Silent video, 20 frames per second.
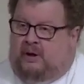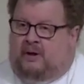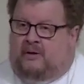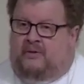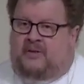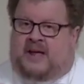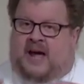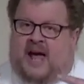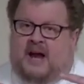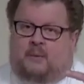
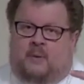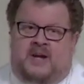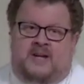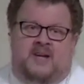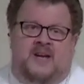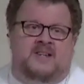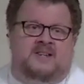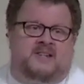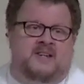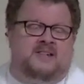The
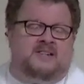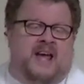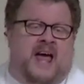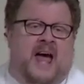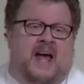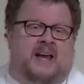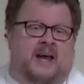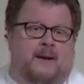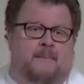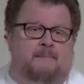eyewitnesses
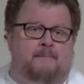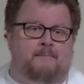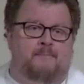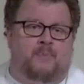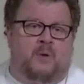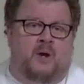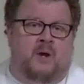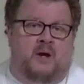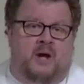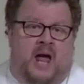had it,
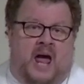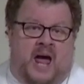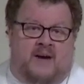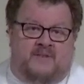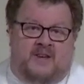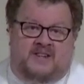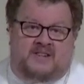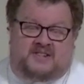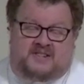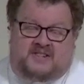
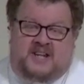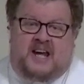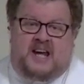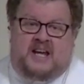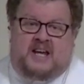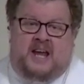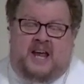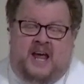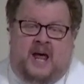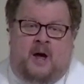having
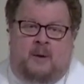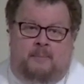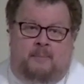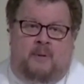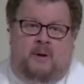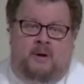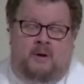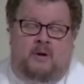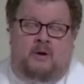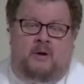seen him
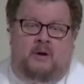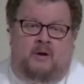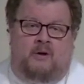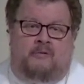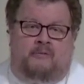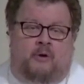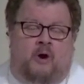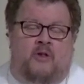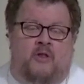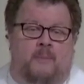
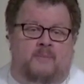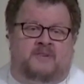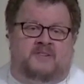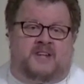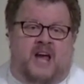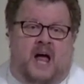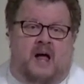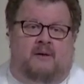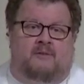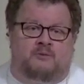for
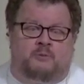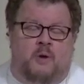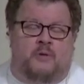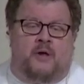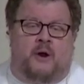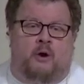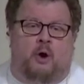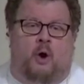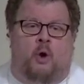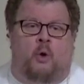themselves with
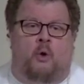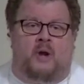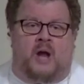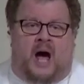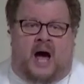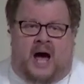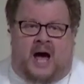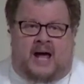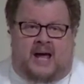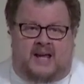their own
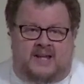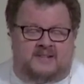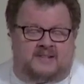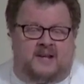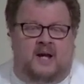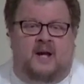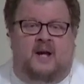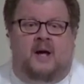eyes.